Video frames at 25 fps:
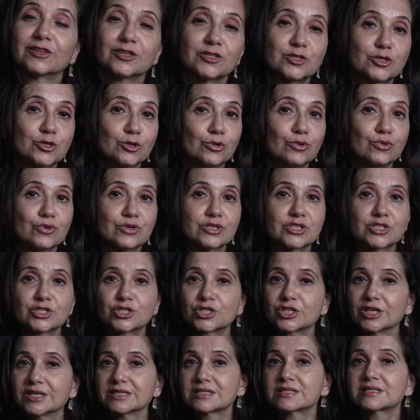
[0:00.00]
The jokes
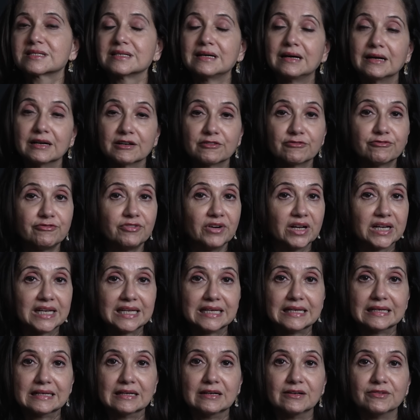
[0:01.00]
just aren't
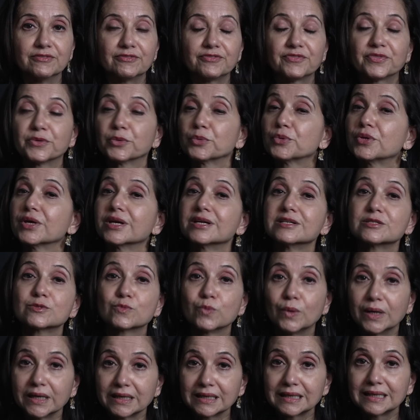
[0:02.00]
funny enough, though there is
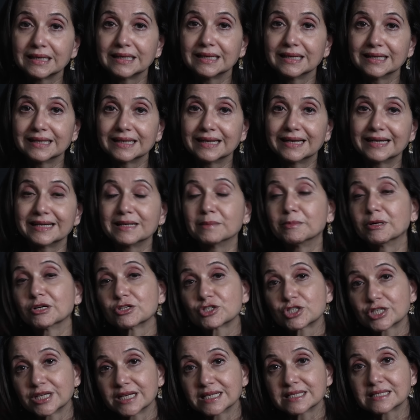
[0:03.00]
one killer line about
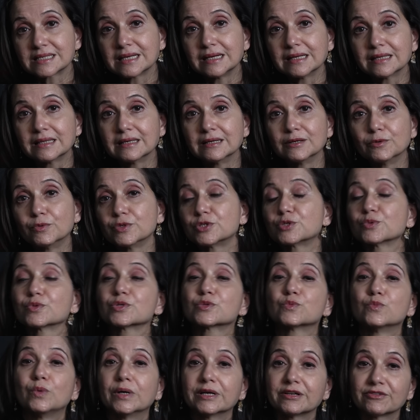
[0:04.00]
Shehzada, which
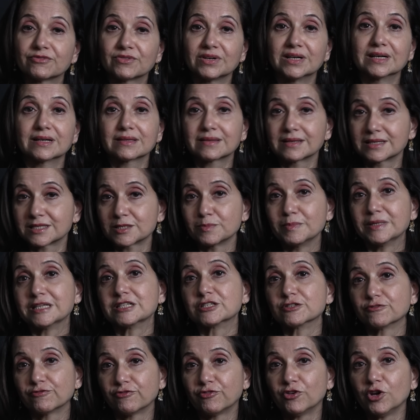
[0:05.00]
was one of Kartik's
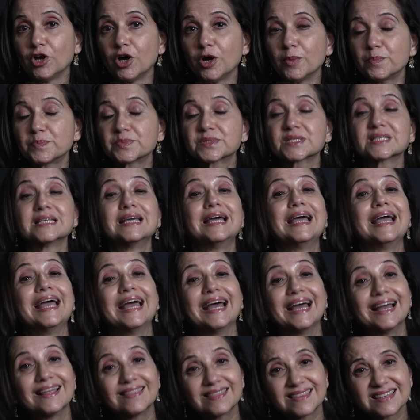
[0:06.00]
major flops,
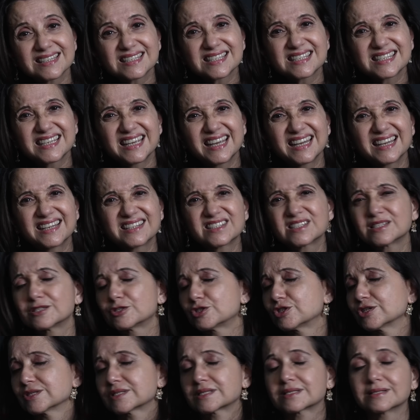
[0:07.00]
and the scares
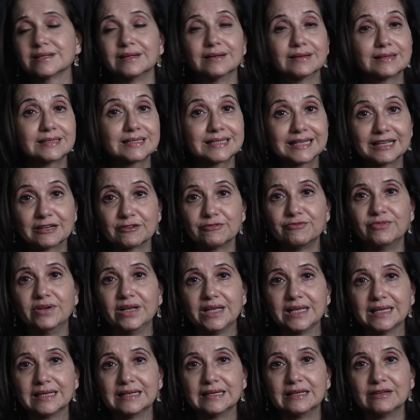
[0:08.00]
just aren't
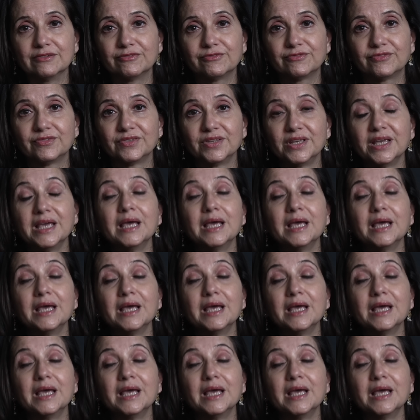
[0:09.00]
terrifying enough.